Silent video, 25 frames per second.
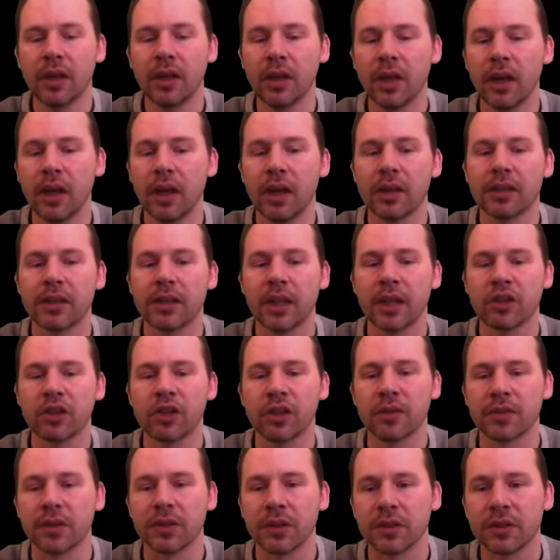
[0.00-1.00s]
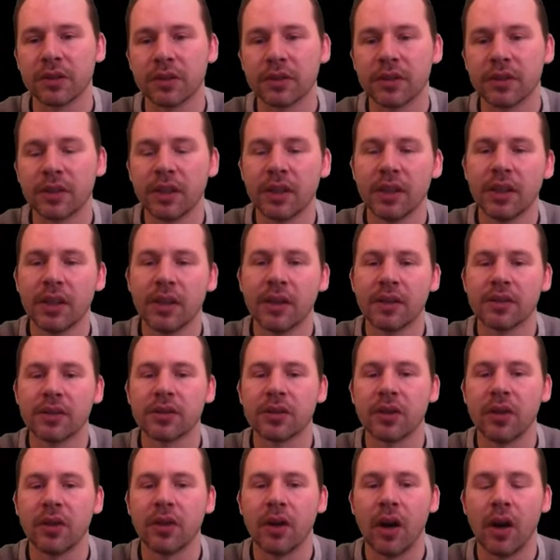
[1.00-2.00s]
a textured view.
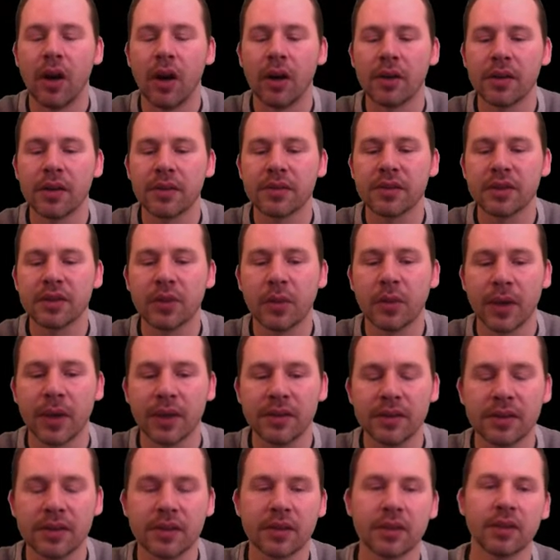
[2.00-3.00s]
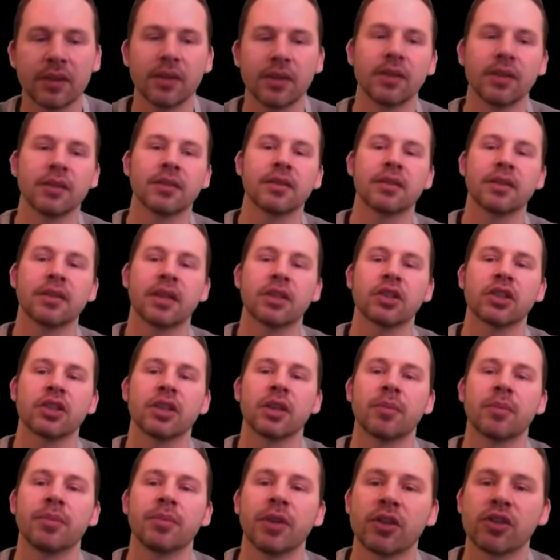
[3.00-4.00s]
So this is Quest, and this is actually a
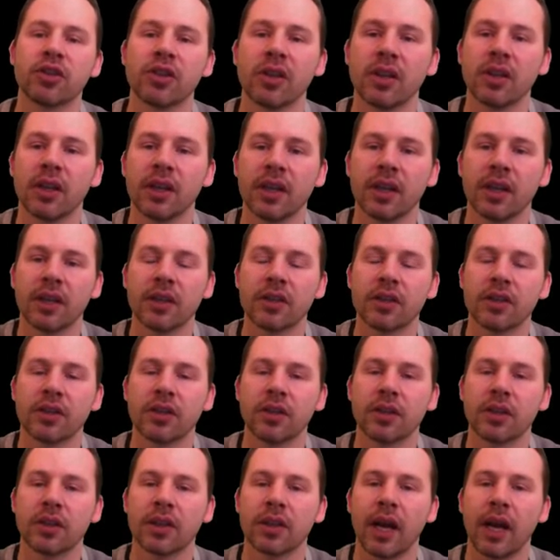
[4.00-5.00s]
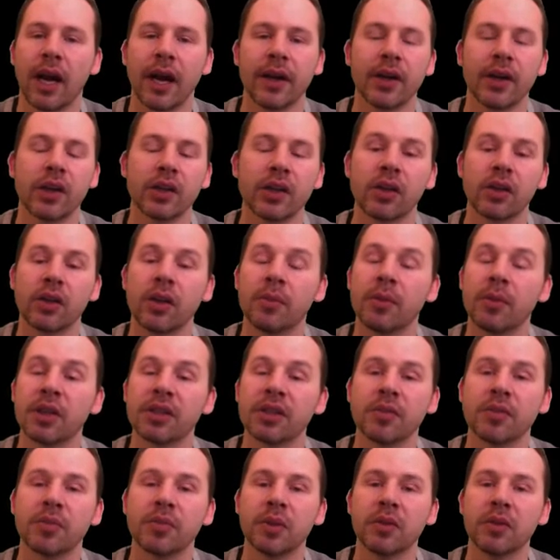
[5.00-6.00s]
picture that I took, I don't know, it must
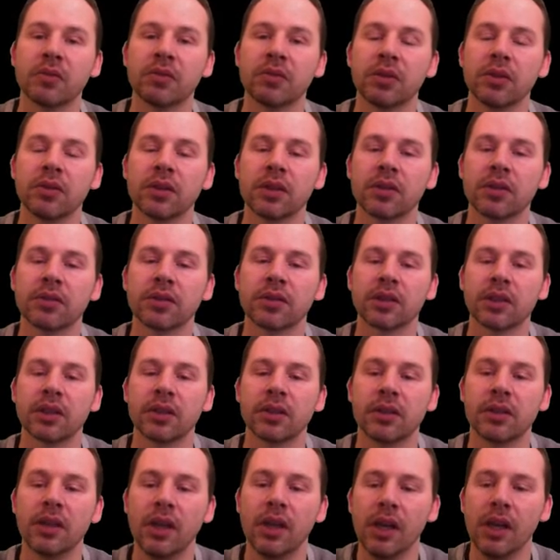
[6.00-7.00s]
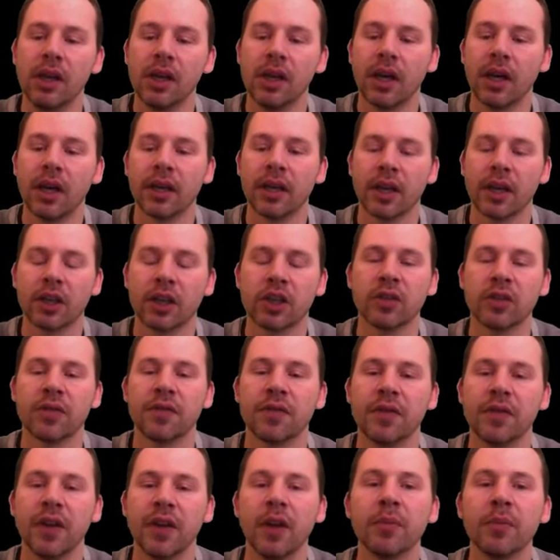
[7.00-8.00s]
have been a few years ago, and I actually
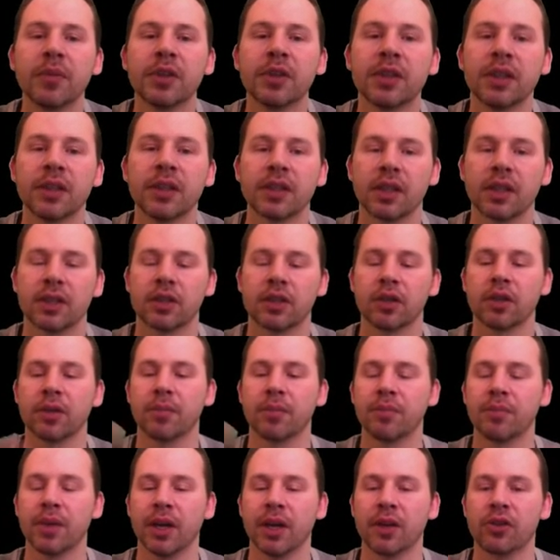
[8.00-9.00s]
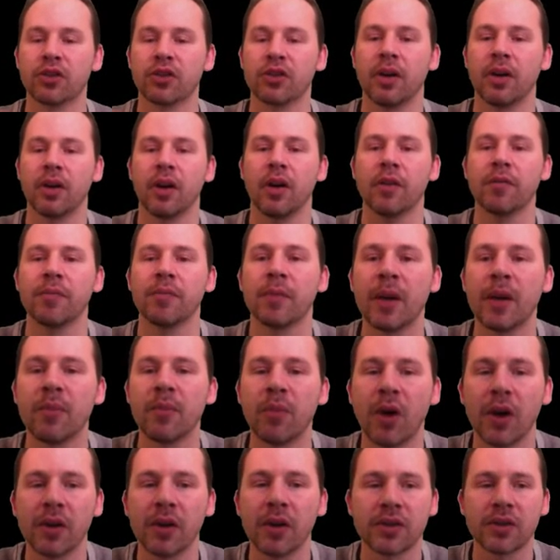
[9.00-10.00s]
filmed it. I took a picture of my
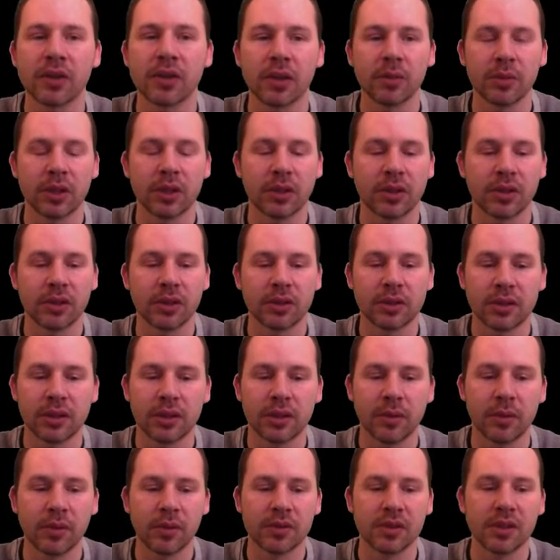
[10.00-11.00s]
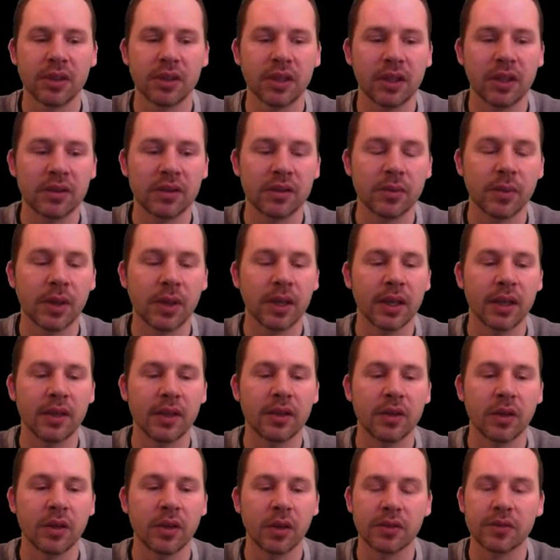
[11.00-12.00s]
monitor because there wasn't an easy way in
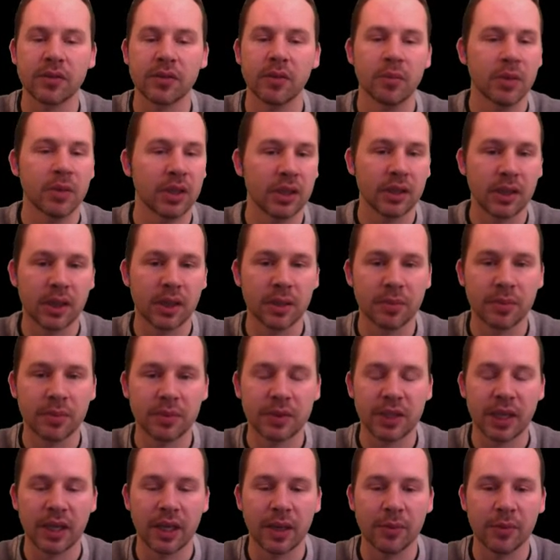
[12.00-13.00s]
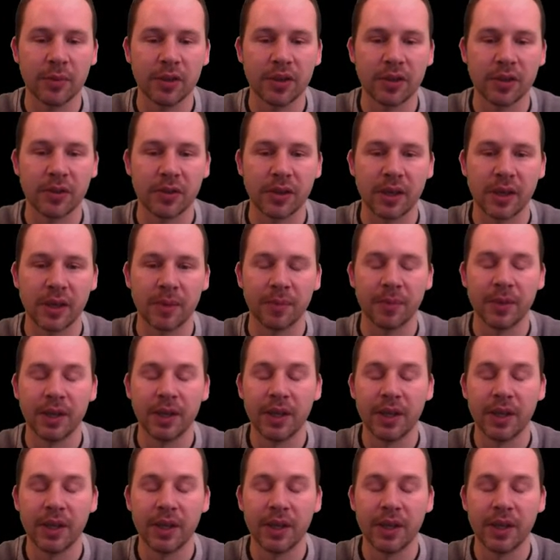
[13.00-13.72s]
DOS for me at that time to